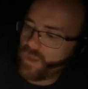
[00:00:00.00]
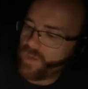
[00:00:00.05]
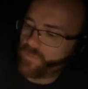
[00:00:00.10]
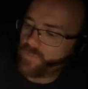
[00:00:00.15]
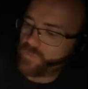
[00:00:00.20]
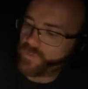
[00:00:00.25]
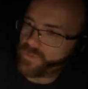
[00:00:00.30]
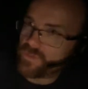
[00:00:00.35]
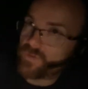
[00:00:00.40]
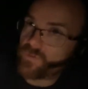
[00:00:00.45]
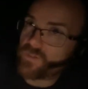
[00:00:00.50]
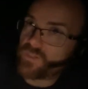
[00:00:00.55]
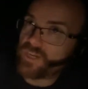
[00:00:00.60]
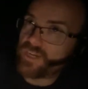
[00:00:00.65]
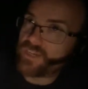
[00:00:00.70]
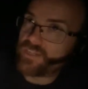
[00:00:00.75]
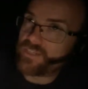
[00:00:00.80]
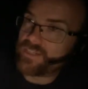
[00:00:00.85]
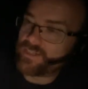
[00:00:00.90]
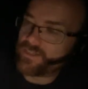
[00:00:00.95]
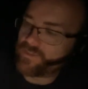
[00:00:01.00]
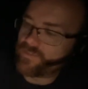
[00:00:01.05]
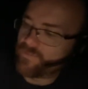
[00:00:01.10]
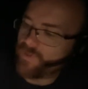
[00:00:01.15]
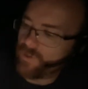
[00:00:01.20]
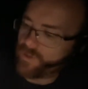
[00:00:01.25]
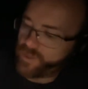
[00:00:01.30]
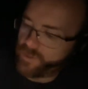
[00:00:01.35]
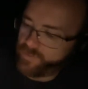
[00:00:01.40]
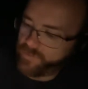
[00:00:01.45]
I'm also
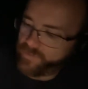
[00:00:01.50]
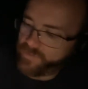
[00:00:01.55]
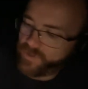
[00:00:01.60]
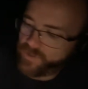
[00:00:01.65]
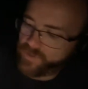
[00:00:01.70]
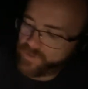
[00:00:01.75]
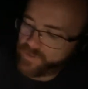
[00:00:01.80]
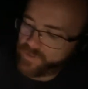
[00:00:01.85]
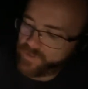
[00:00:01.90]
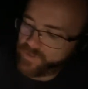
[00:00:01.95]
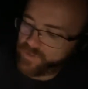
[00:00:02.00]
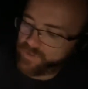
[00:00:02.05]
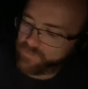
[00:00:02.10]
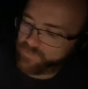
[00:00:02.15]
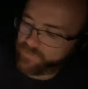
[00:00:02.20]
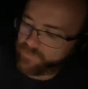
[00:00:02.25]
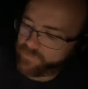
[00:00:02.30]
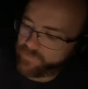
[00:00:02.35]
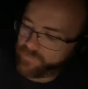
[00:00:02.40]
changing the volume of those notes.